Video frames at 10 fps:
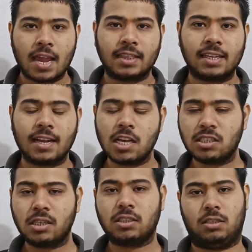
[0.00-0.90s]
In the
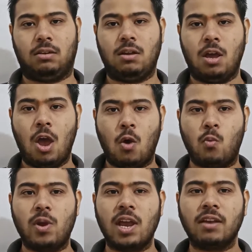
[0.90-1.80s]
last lecture,
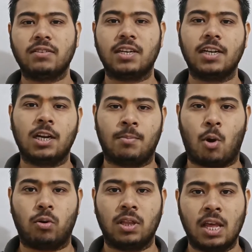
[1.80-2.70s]
we have studied
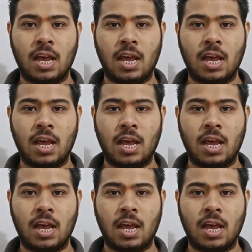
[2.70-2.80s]
about